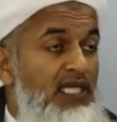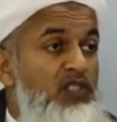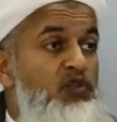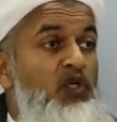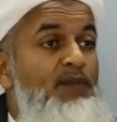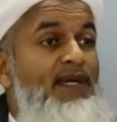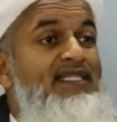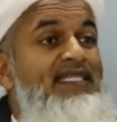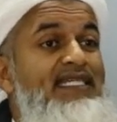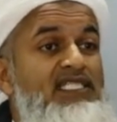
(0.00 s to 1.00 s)
Talk about
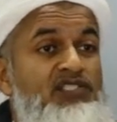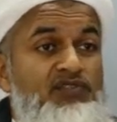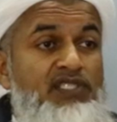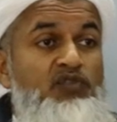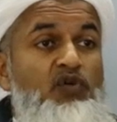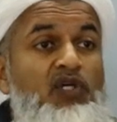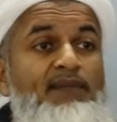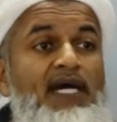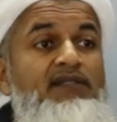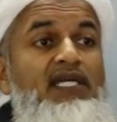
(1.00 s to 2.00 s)
the history. Talk
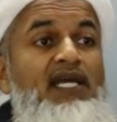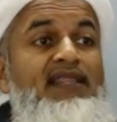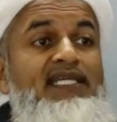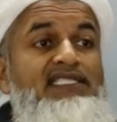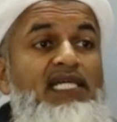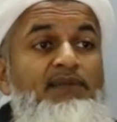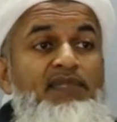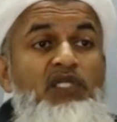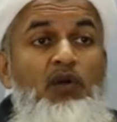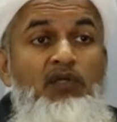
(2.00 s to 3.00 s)
about things that have
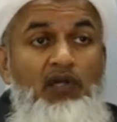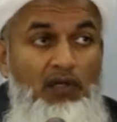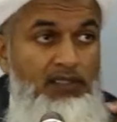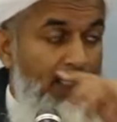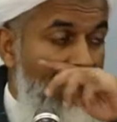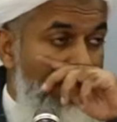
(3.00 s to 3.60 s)
been going on.